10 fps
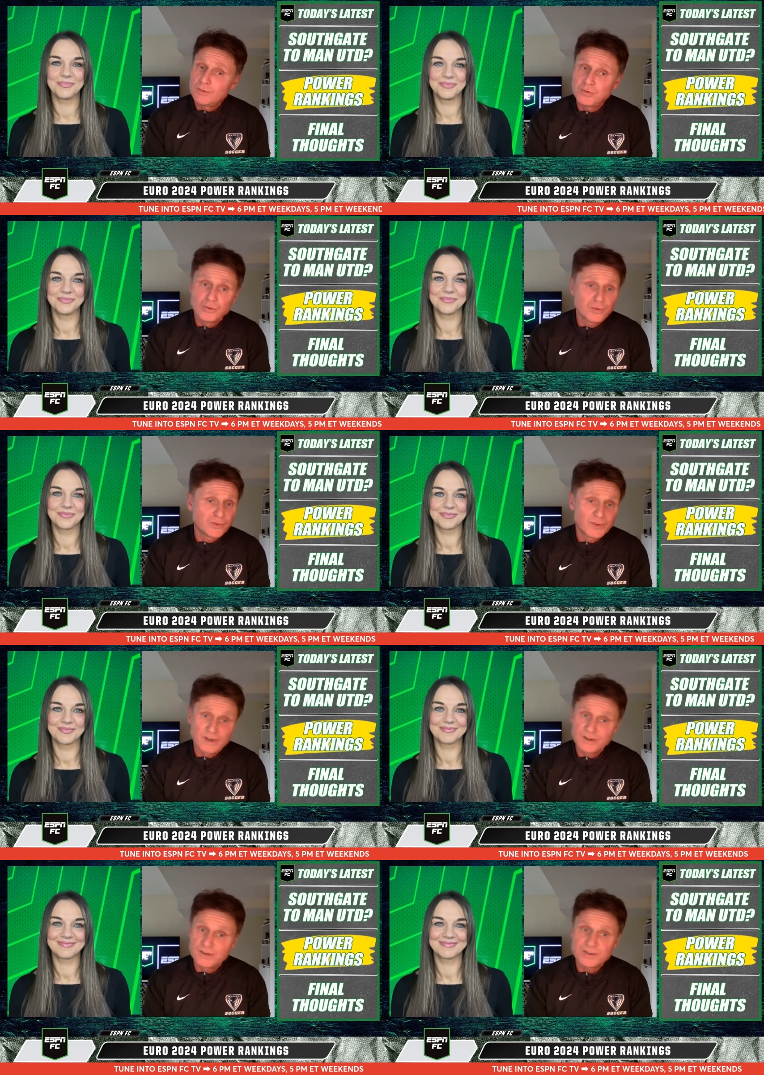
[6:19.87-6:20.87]
Speaker 1: oof,
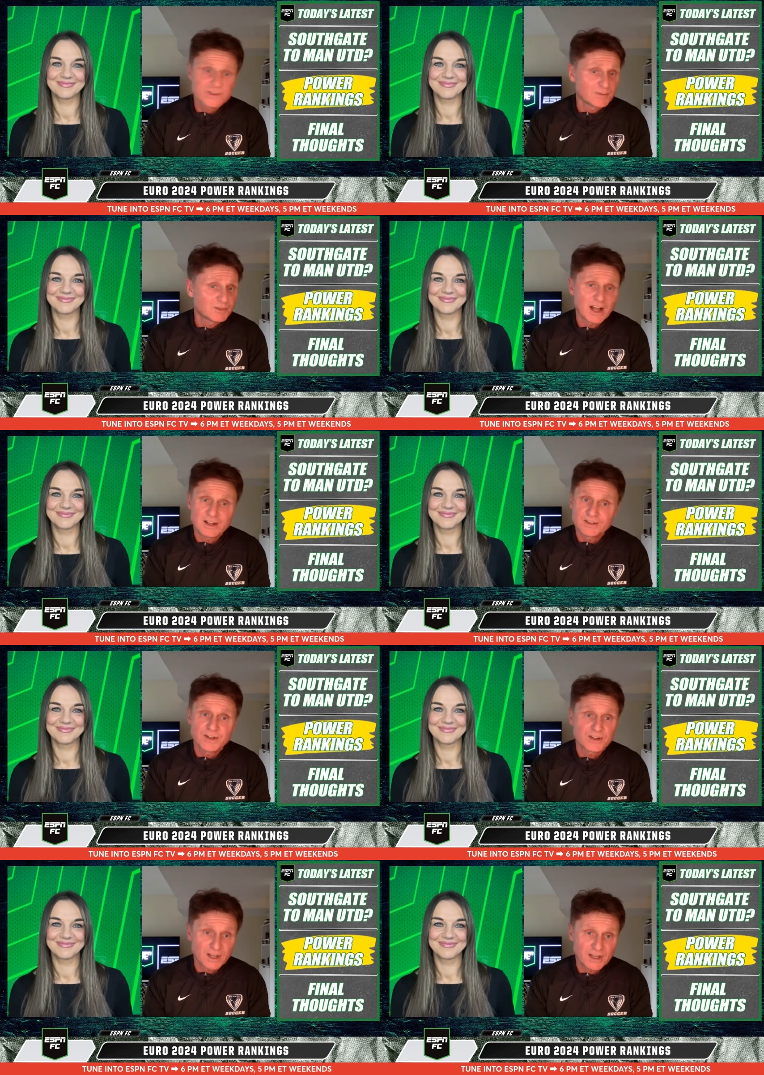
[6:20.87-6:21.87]
there's some talent
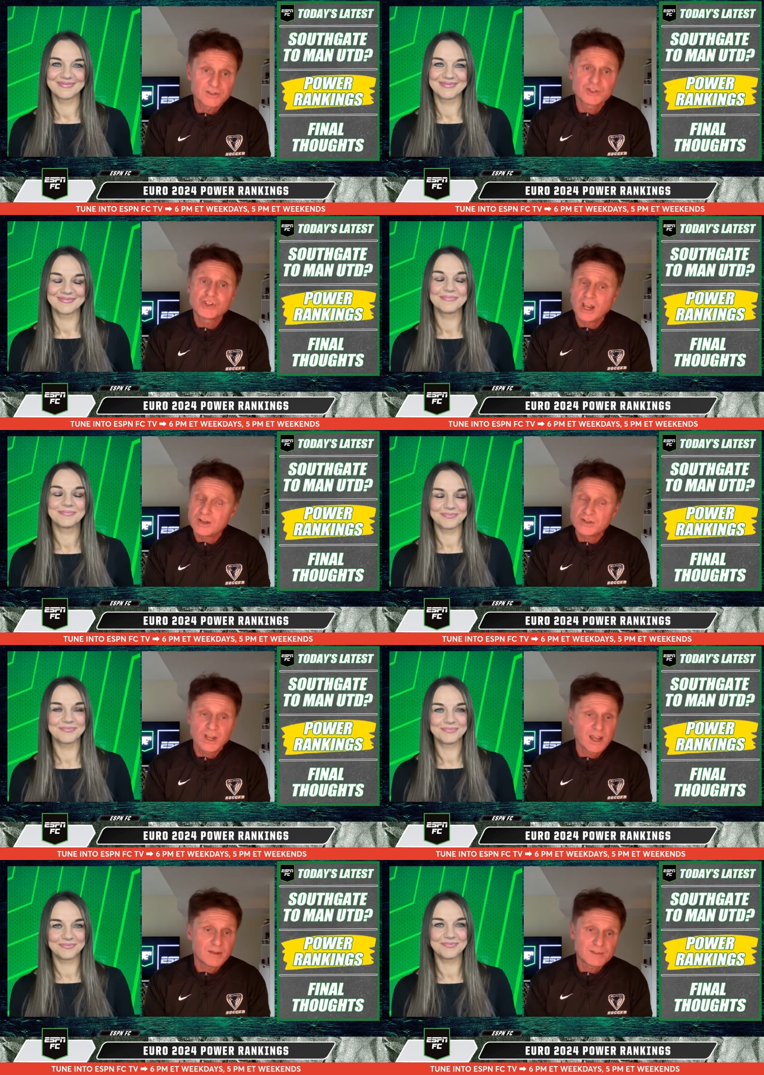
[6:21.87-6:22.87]
there that can change
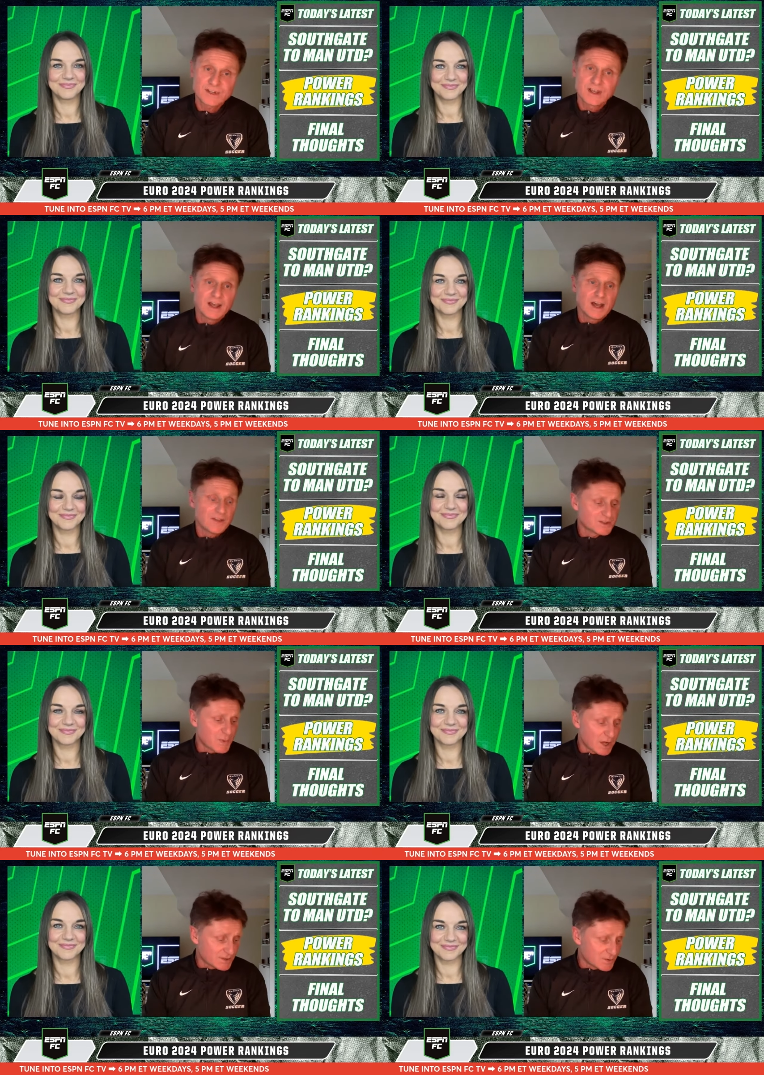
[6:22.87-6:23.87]
games on the
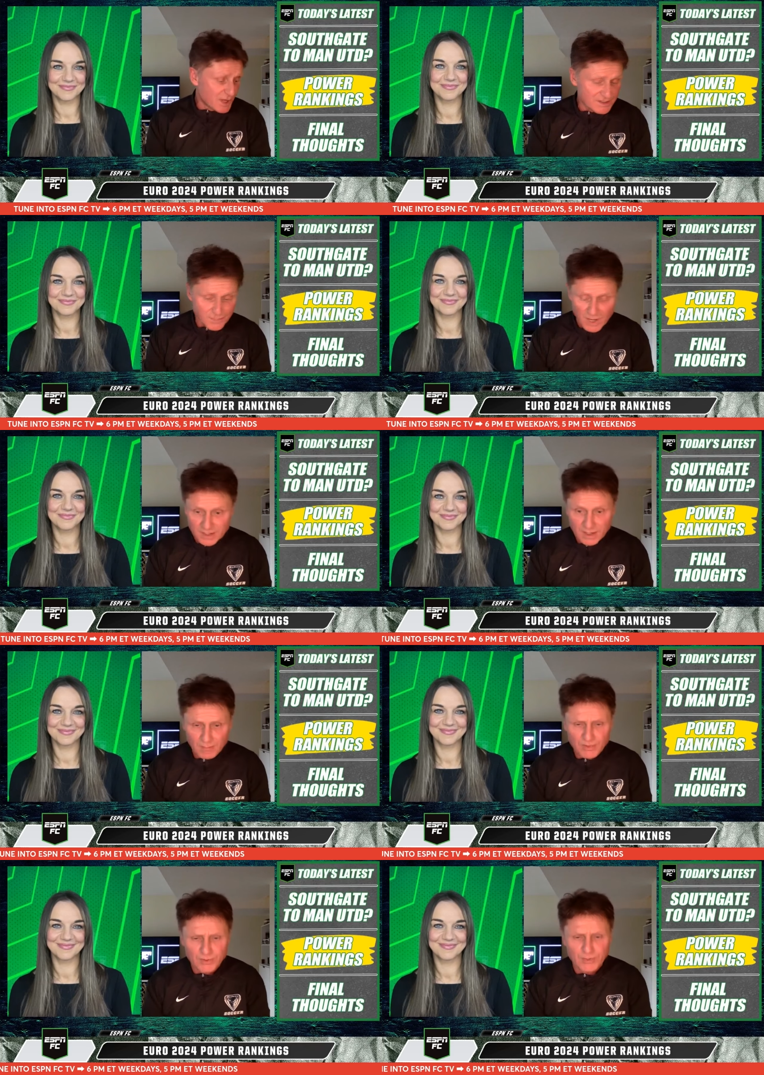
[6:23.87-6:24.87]
spot. So that's my
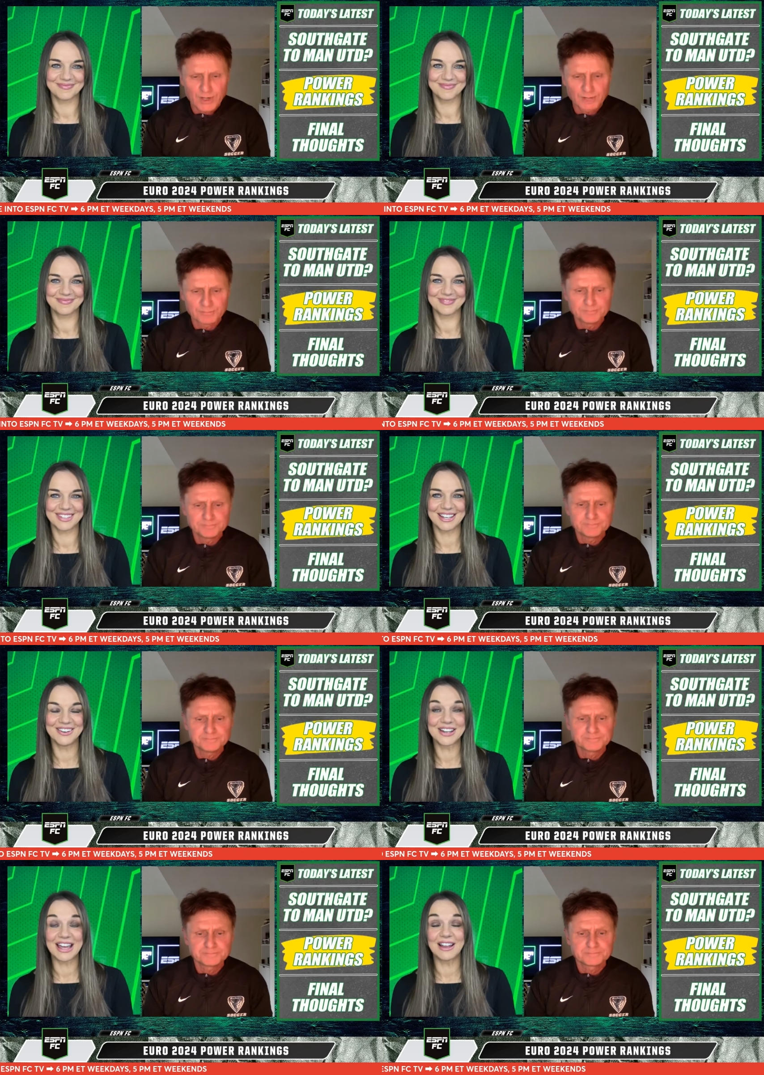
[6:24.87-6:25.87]
number 3.
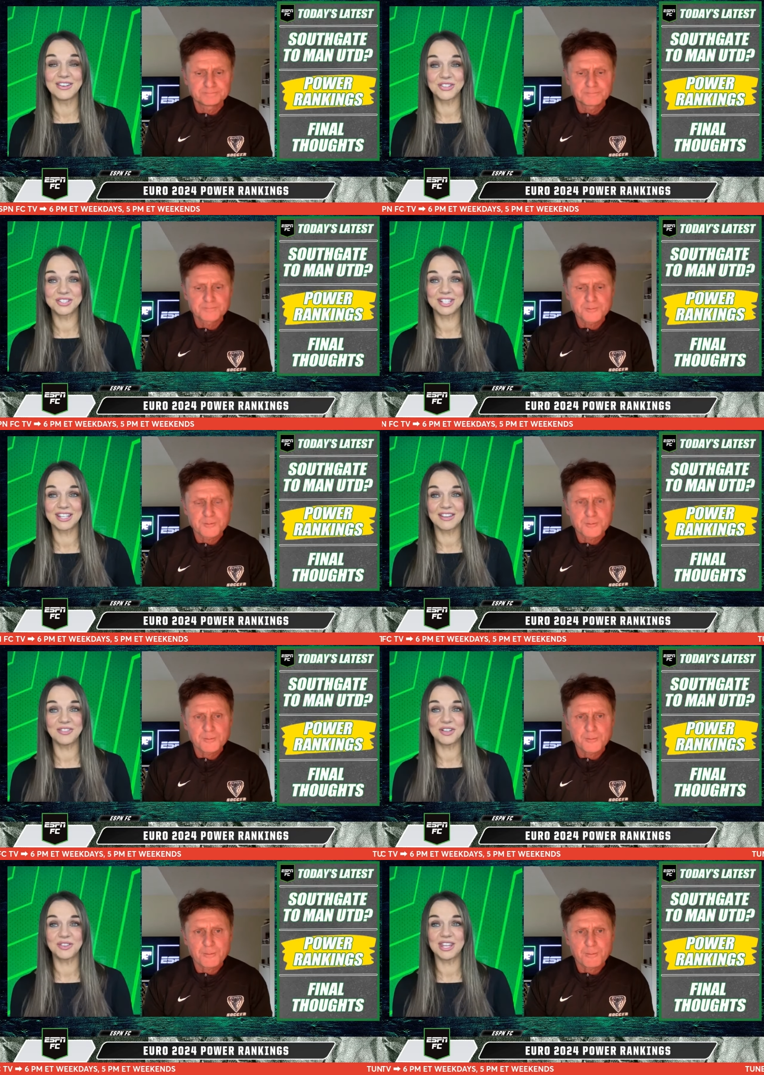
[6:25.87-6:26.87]
Speaker 2: Okay, and just to
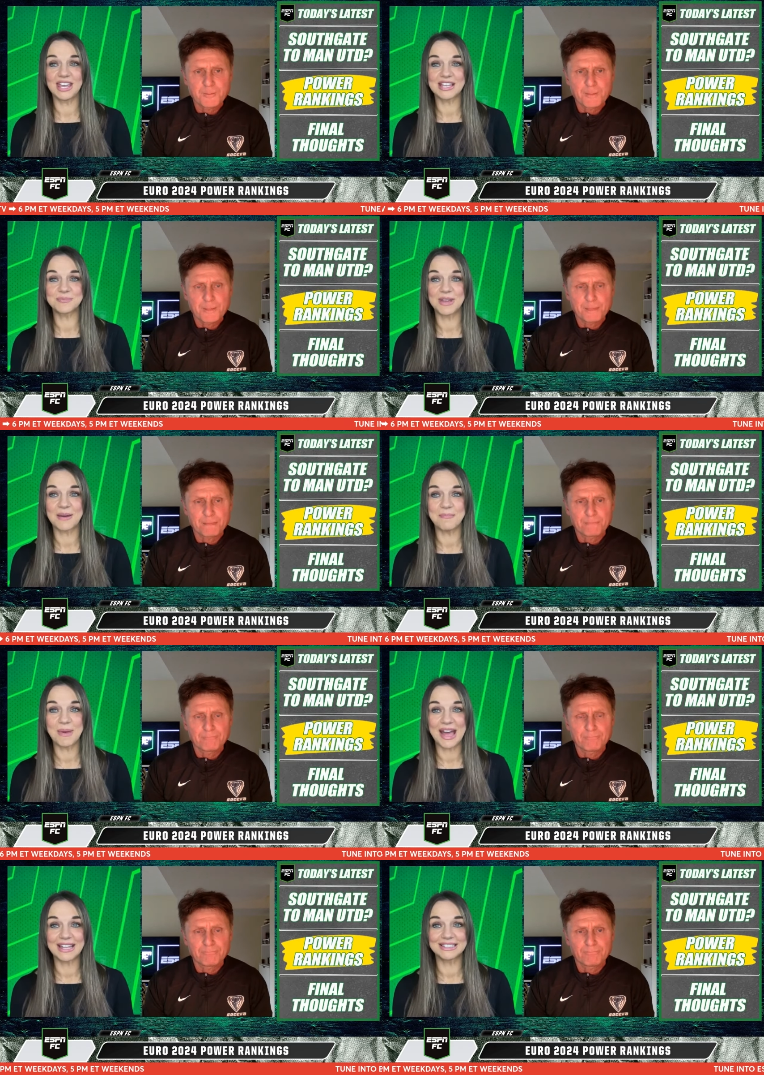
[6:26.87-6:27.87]
give you the ESPN
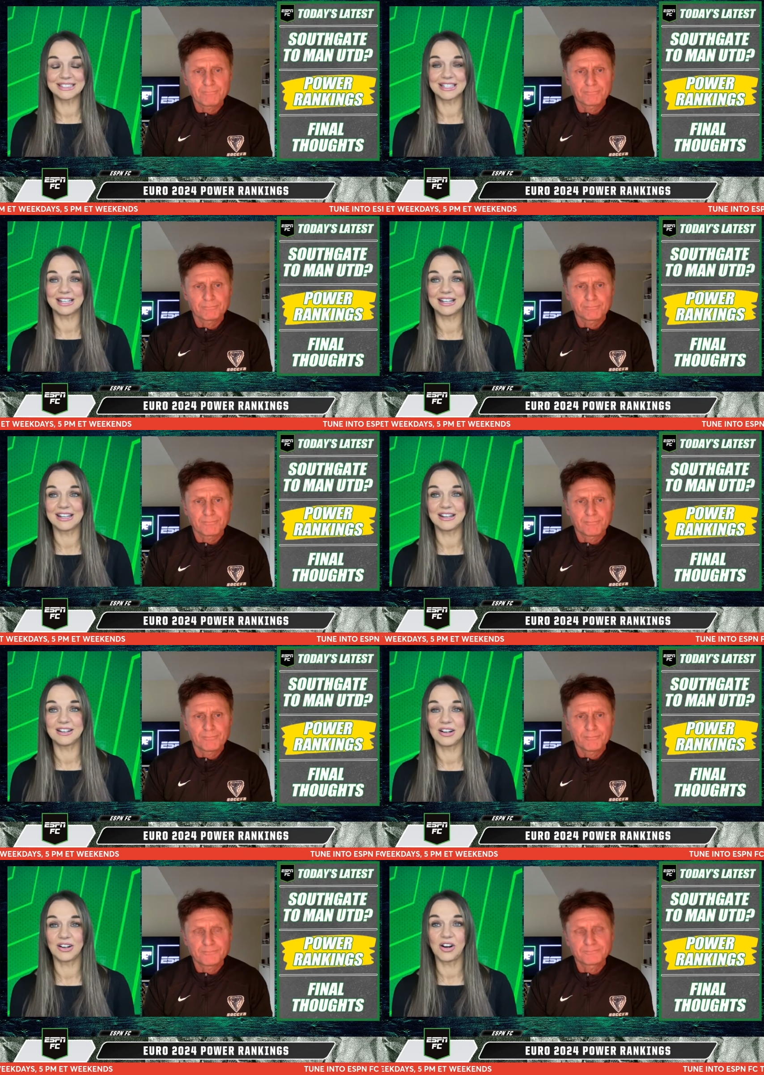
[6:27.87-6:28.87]
bet
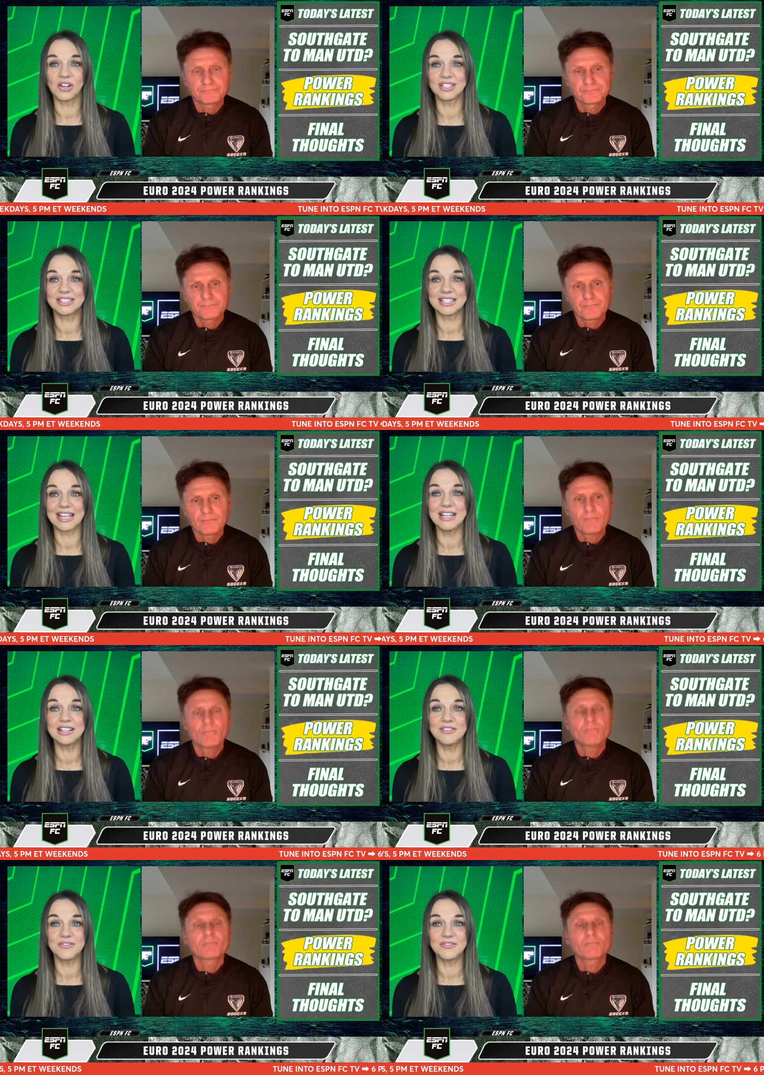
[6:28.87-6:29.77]
odds, England,